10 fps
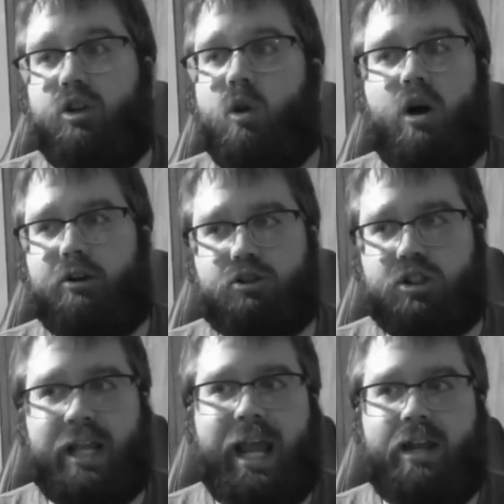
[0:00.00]
you don't
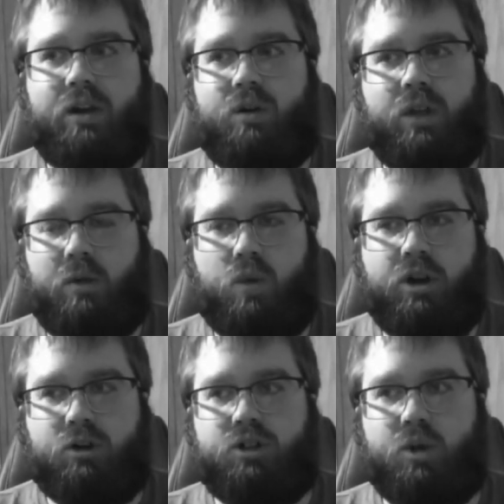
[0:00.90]
understand that what
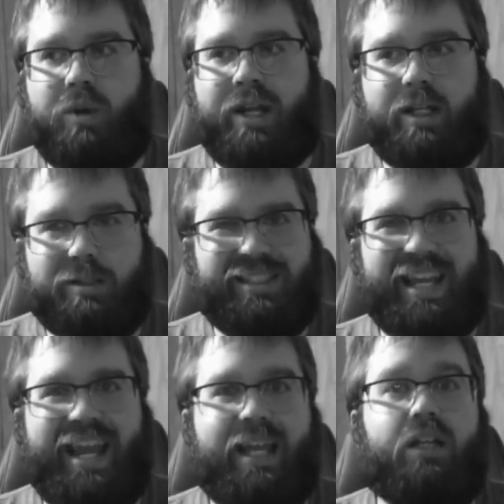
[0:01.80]
you're doing and
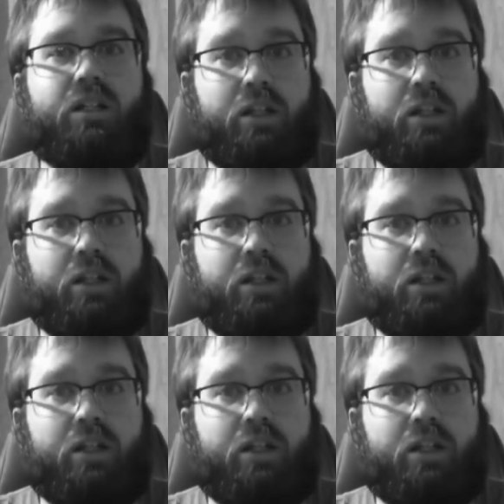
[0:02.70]
staying